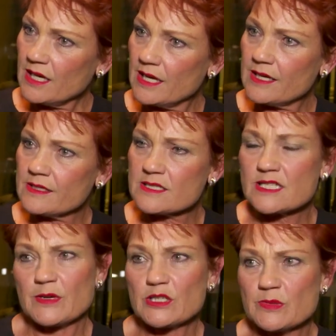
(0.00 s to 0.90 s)
and
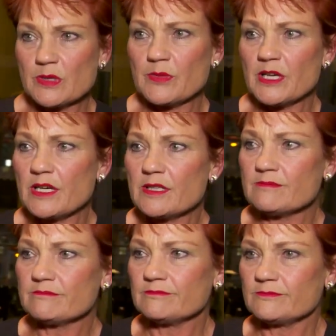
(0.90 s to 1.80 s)
spoke to me about.
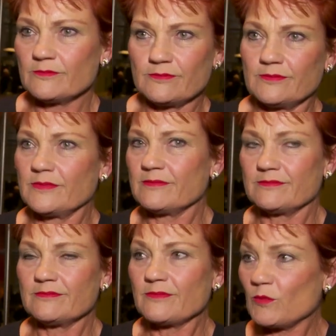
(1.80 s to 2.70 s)

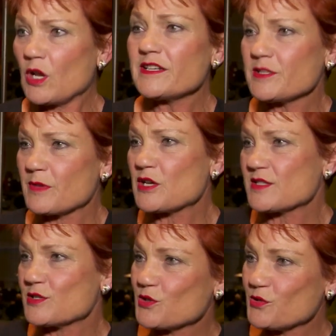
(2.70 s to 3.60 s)
Well, I did
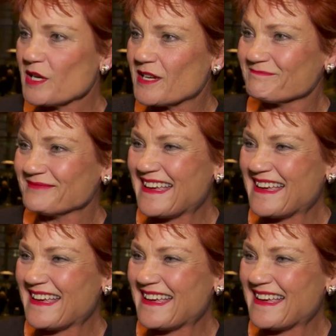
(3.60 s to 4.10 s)
most of the talking.